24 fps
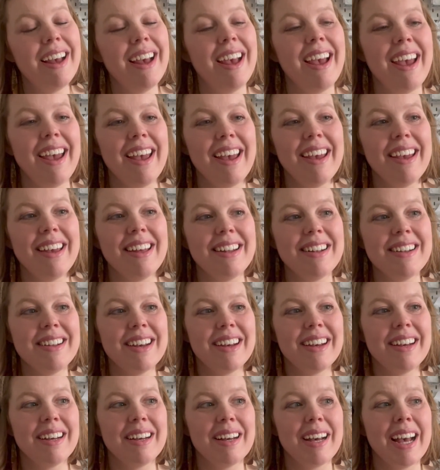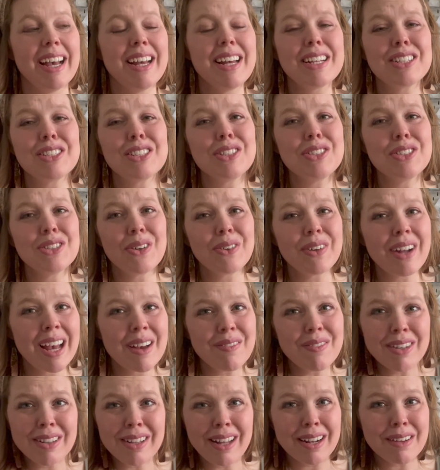And I actually don't have
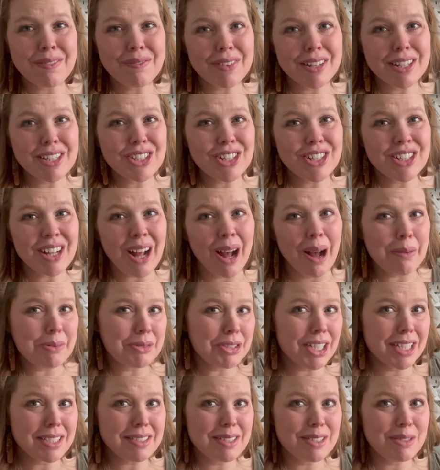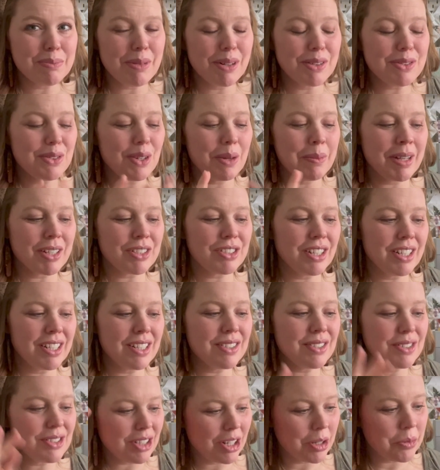a lot of finished objects this month, so I'm actually going to
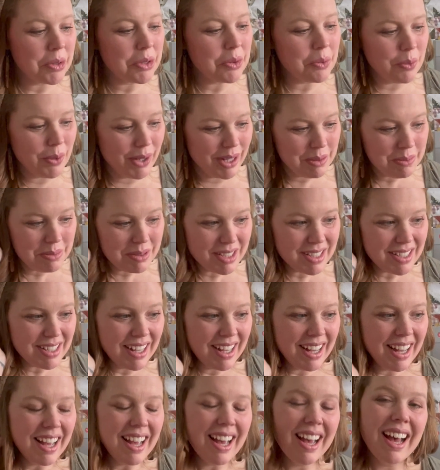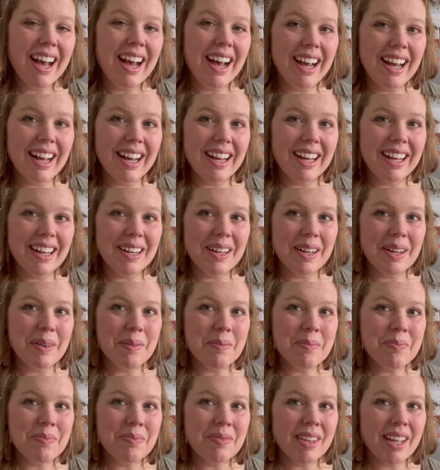start with whips.
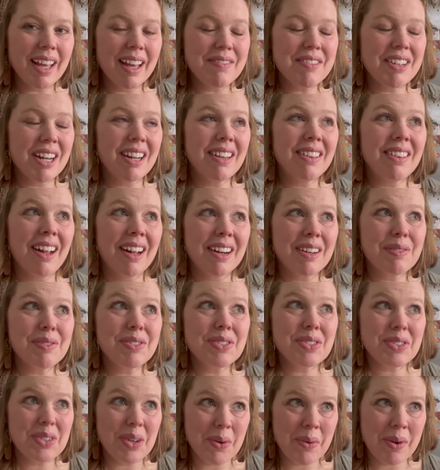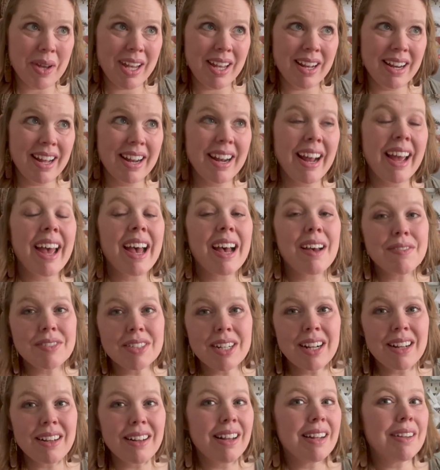I've done a lot of sewing, and I have done
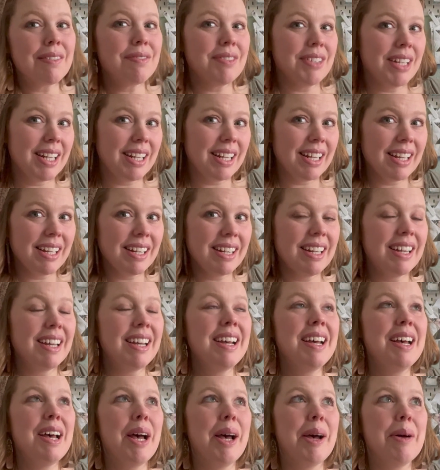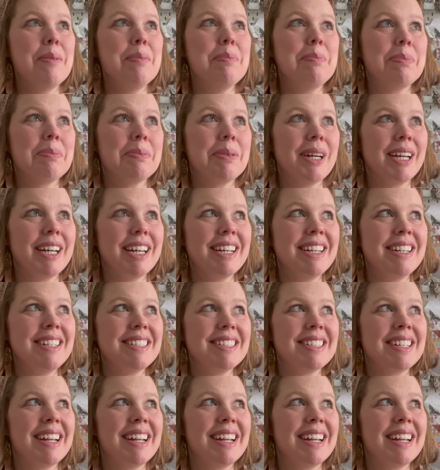a lot of knitting, but